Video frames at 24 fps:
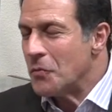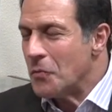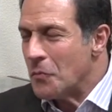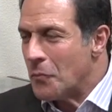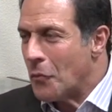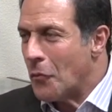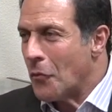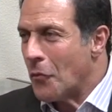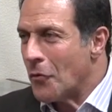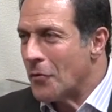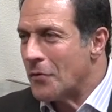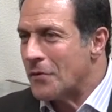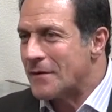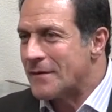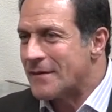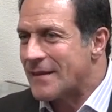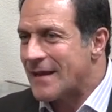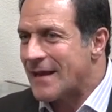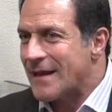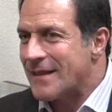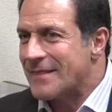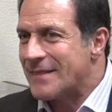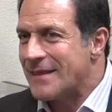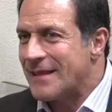important that
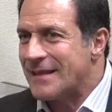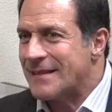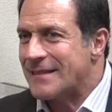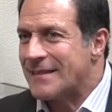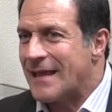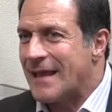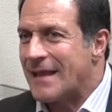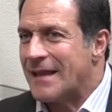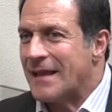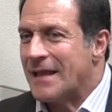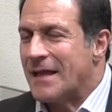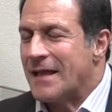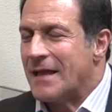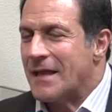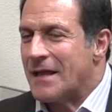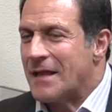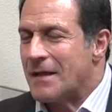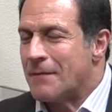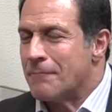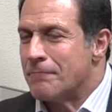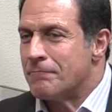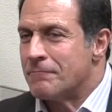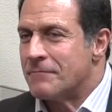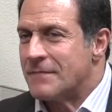I think that,
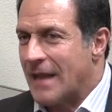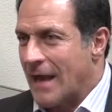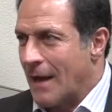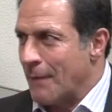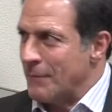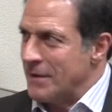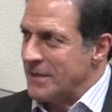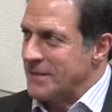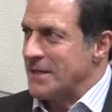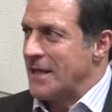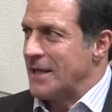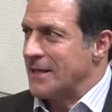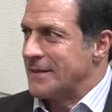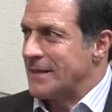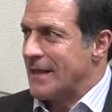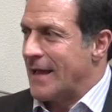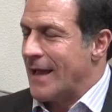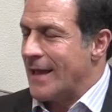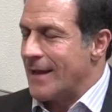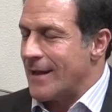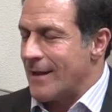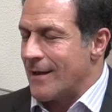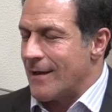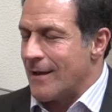that I'm going to take
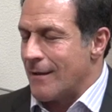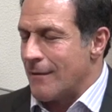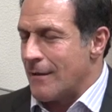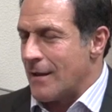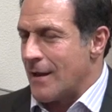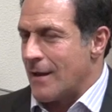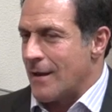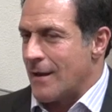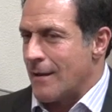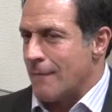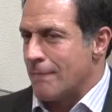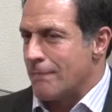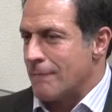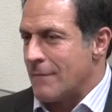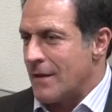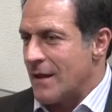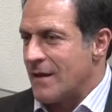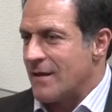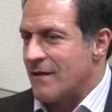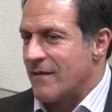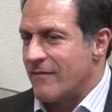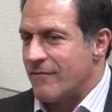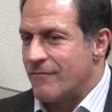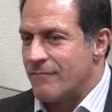that, and
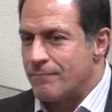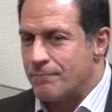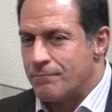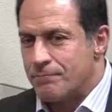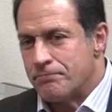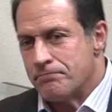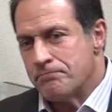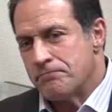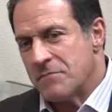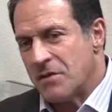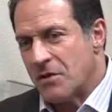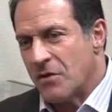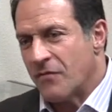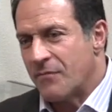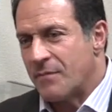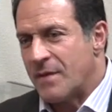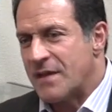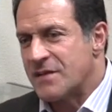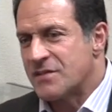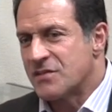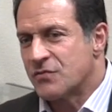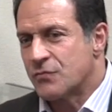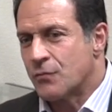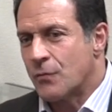if
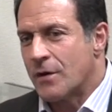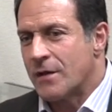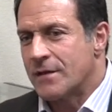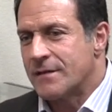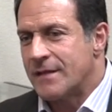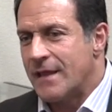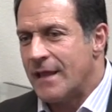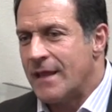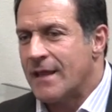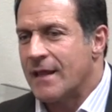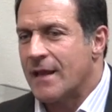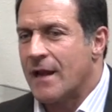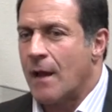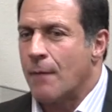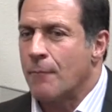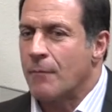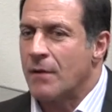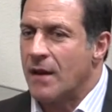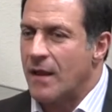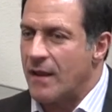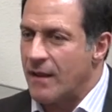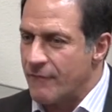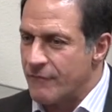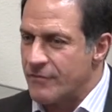patients want to take it, I'm
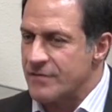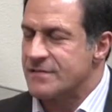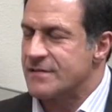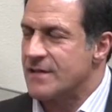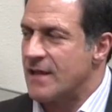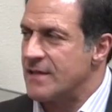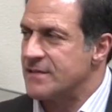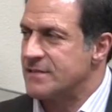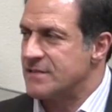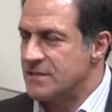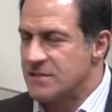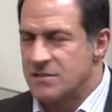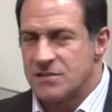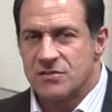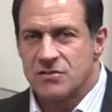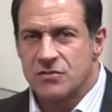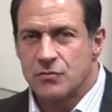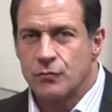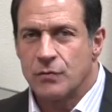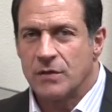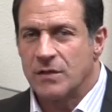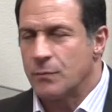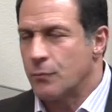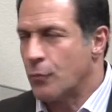going to emphasize this is a
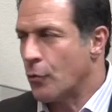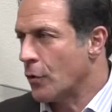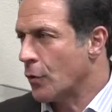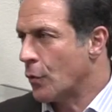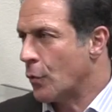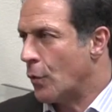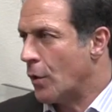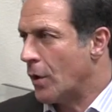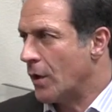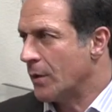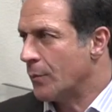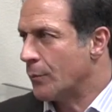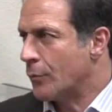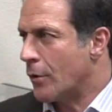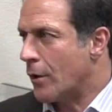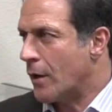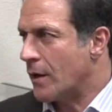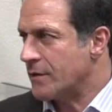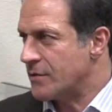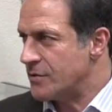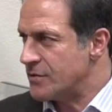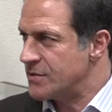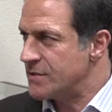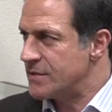really important quality
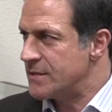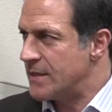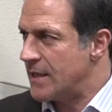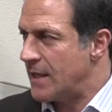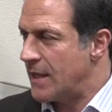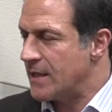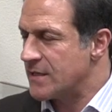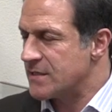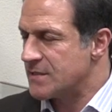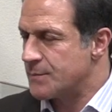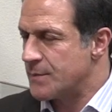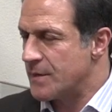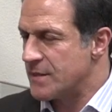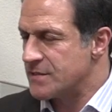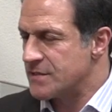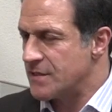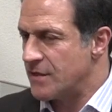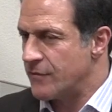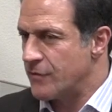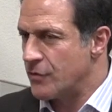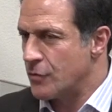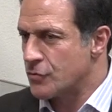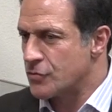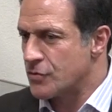product you should take, especially
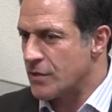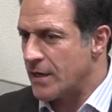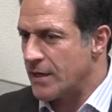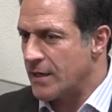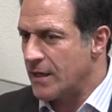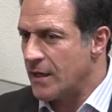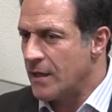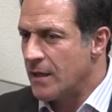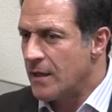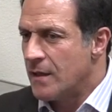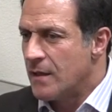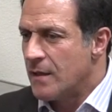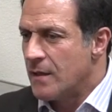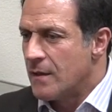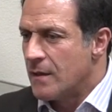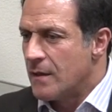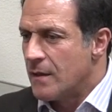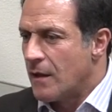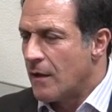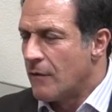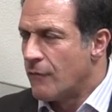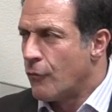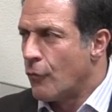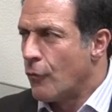if you're trying to
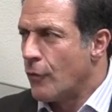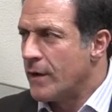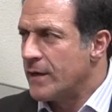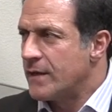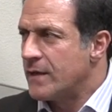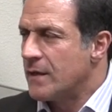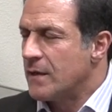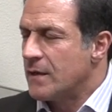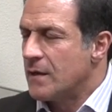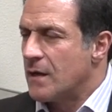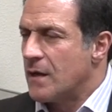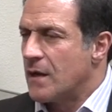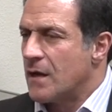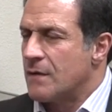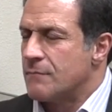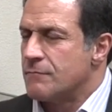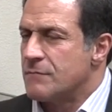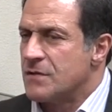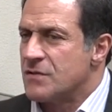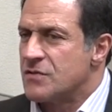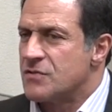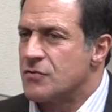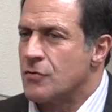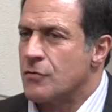avoid
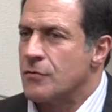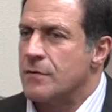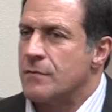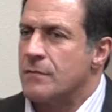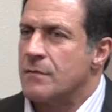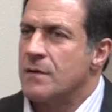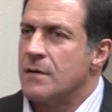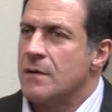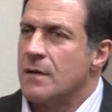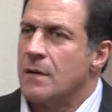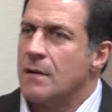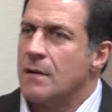certain